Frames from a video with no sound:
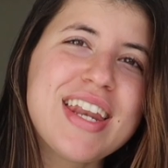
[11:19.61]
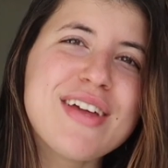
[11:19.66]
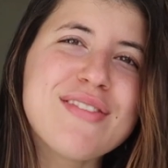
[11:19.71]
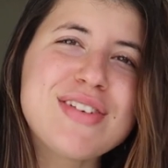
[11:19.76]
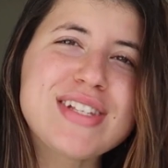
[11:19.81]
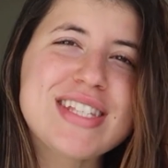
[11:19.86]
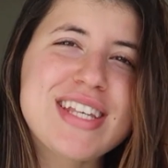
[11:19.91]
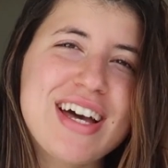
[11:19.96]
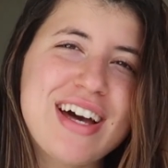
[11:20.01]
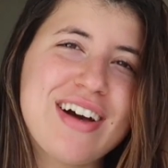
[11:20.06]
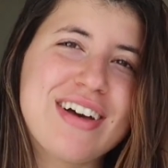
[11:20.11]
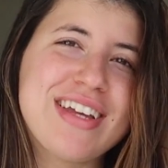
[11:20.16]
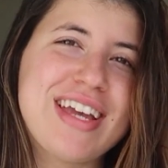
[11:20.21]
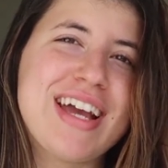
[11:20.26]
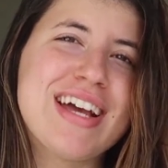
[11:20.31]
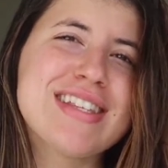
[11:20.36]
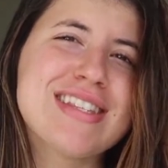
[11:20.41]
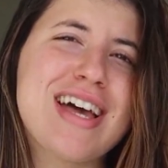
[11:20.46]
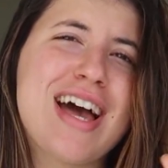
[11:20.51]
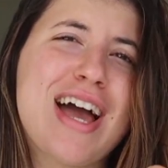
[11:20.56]
And if it's a hell
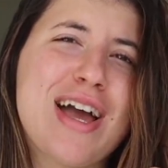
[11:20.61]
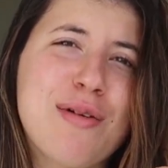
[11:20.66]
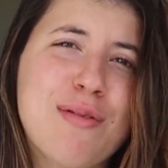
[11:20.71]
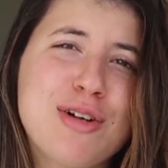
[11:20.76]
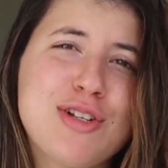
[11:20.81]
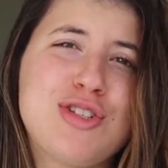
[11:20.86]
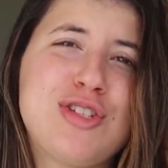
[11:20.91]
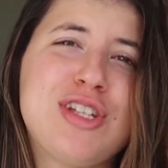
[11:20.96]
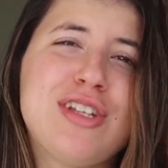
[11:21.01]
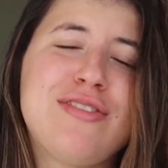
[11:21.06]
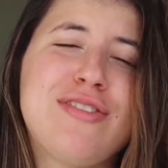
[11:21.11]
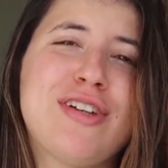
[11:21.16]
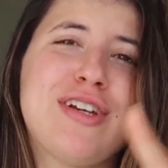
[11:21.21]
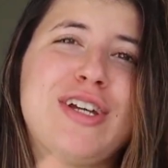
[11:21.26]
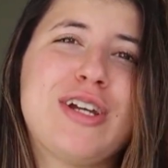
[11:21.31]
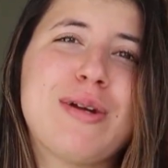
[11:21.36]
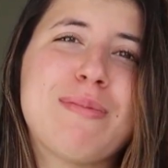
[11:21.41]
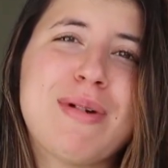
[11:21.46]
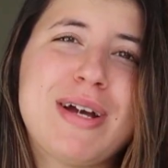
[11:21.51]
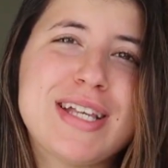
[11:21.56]
yes, I want you to feel
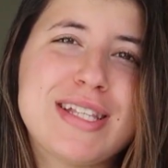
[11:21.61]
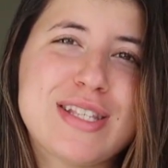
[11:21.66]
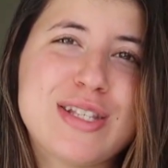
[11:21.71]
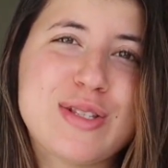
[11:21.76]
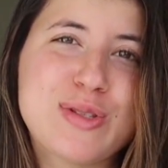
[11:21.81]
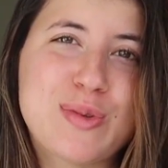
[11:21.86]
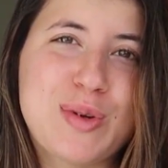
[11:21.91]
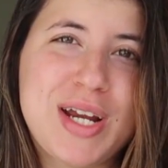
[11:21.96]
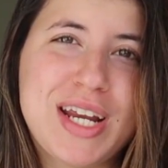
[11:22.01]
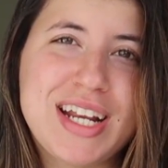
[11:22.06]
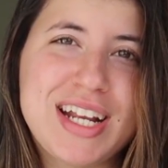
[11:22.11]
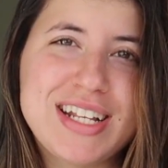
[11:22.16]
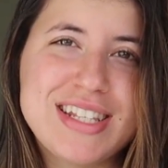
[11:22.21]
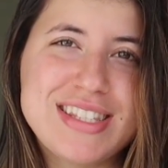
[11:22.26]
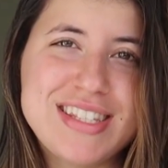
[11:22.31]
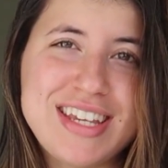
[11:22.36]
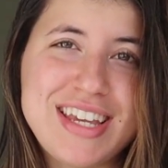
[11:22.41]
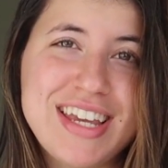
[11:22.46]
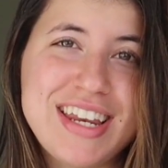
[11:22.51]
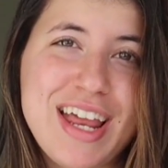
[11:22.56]
your best in
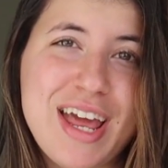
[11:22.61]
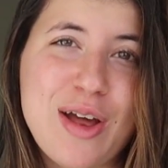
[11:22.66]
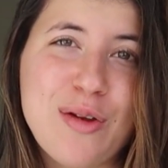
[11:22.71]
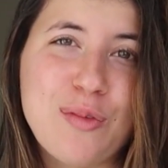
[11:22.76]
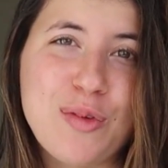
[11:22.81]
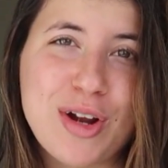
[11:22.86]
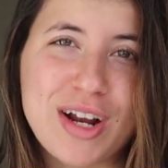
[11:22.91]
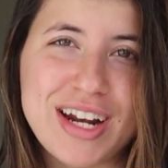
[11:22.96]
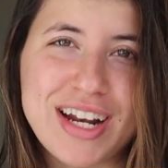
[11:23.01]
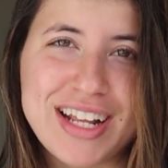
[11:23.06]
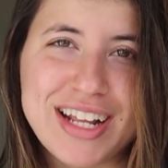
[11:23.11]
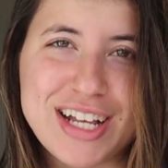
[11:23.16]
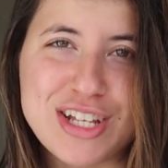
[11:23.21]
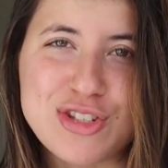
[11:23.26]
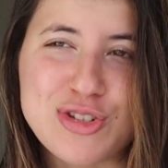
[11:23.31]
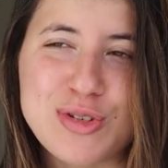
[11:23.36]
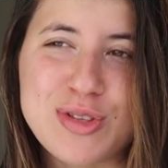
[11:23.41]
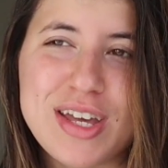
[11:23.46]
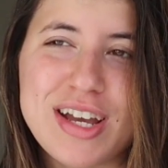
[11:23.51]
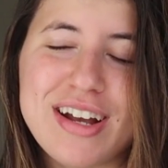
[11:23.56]
2019, and we're gonna
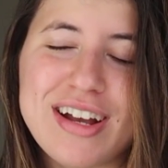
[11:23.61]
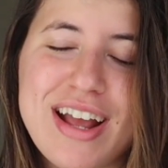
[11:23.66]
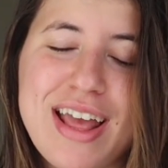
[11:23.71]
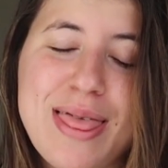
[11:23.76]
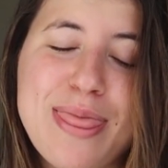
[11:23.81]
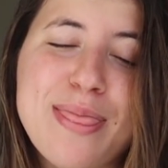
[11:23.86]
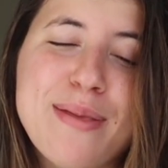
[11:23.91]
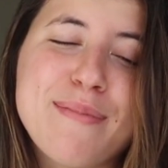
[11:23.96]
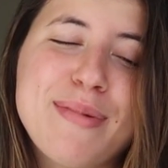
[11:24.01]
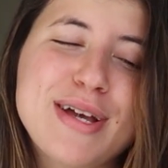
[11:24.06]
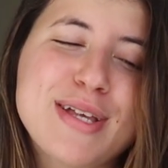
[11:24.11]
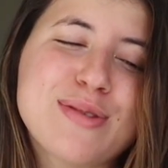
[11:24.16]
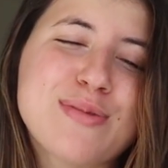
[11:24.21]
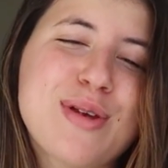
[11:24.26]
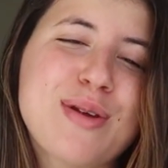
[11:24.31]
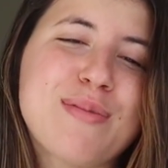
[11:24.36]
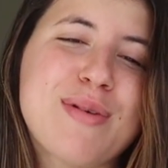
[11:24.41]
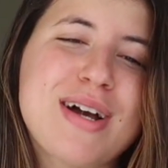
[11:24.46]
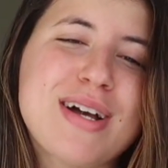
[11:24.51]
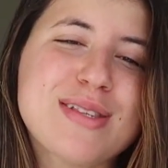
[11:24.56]
get you there in the best
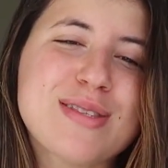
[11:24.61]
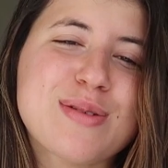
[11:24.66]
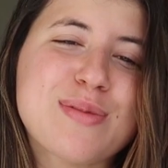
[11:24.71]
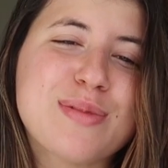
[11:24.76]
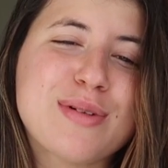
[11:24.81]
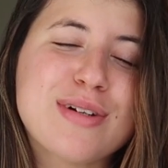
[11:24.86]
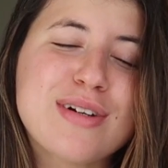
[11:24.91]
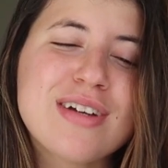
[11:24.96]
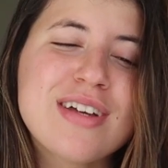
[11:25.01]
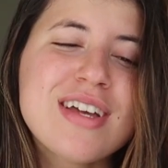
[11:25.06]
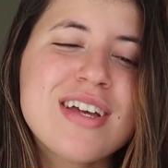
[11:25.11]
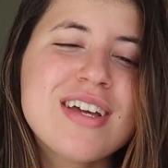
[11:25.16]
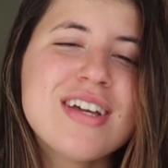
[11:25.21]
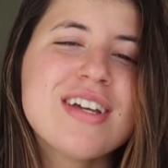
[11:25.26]
way possible.